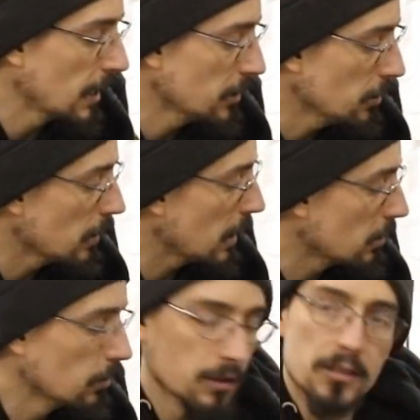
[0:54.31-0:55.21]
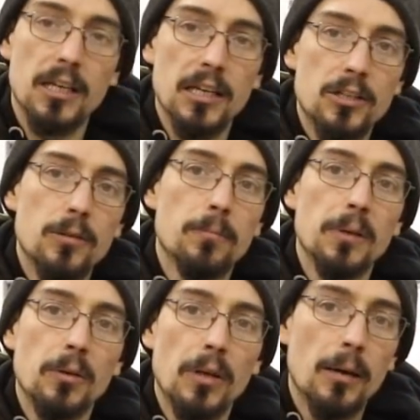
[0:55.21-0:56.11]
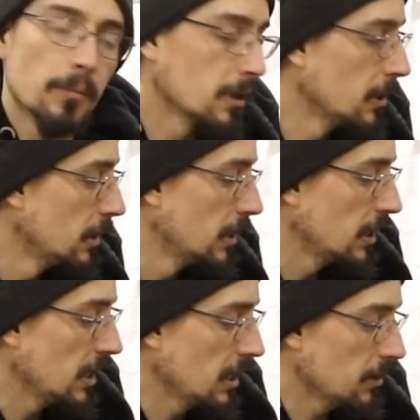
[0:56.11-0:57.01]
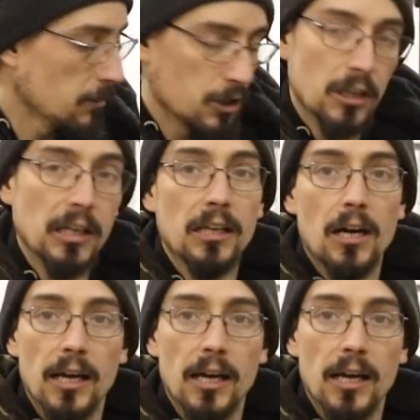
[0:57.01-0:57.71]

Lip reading: and you get condensation build up in the machine.